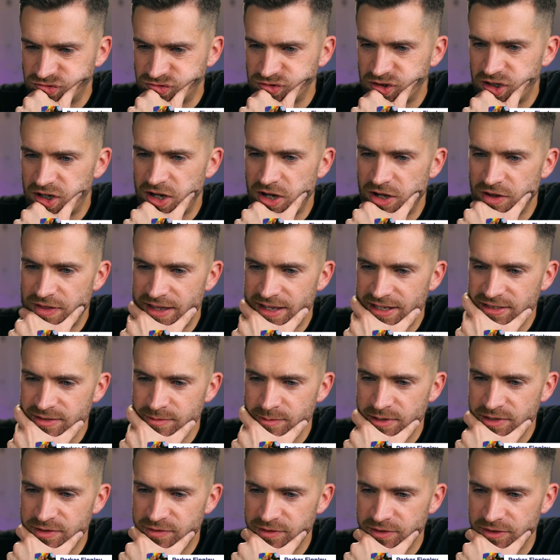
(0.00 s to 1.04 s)
Oh, thanks so
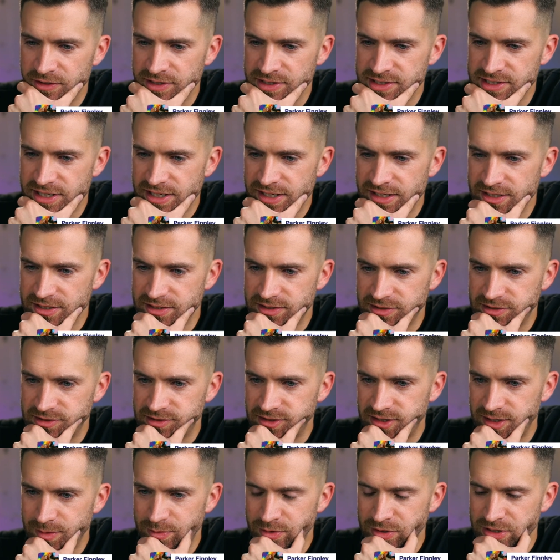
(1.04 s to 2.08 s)
much, Phil Gonzalez.
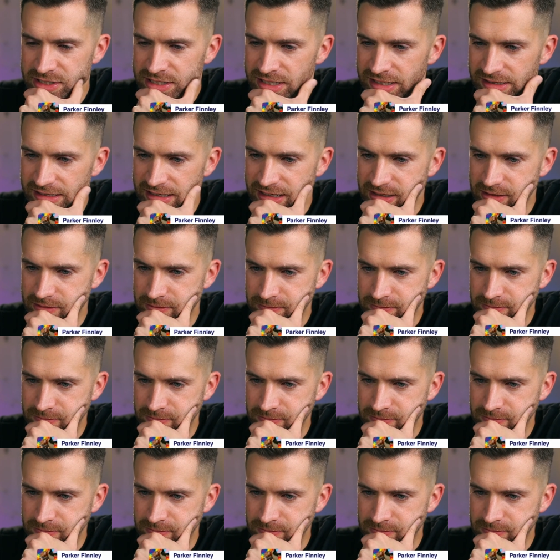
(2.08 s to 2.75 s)
I appreciate that.